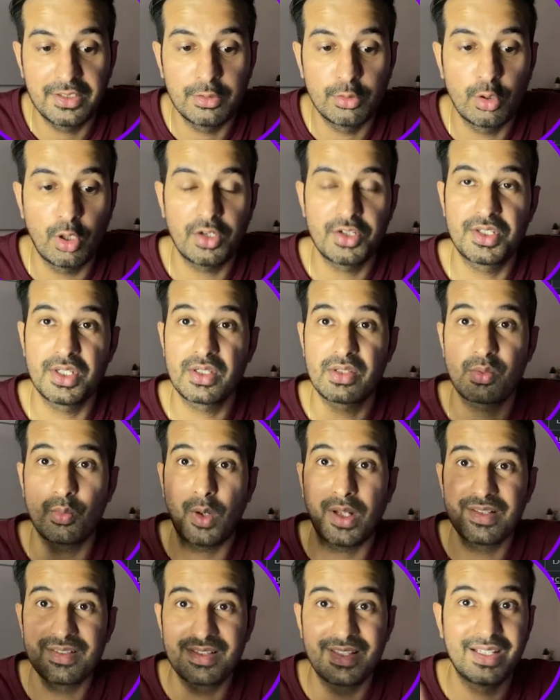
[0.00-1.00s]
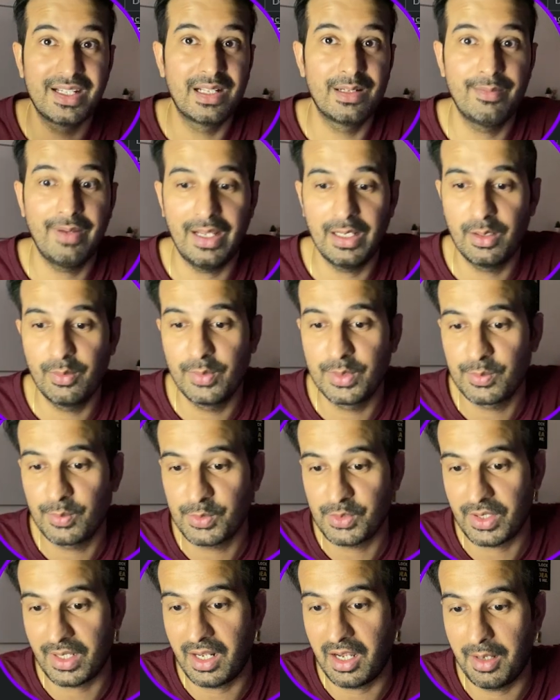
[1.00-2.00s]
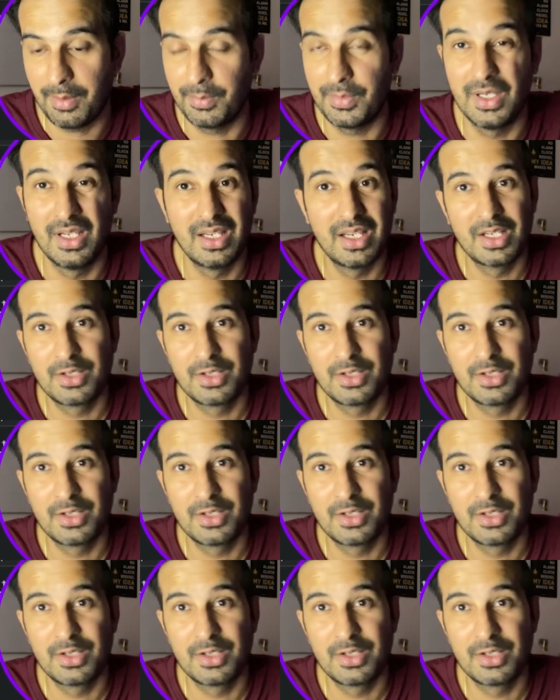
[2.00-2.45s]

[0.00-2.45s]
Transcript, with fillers: got just one single value, which was Ram.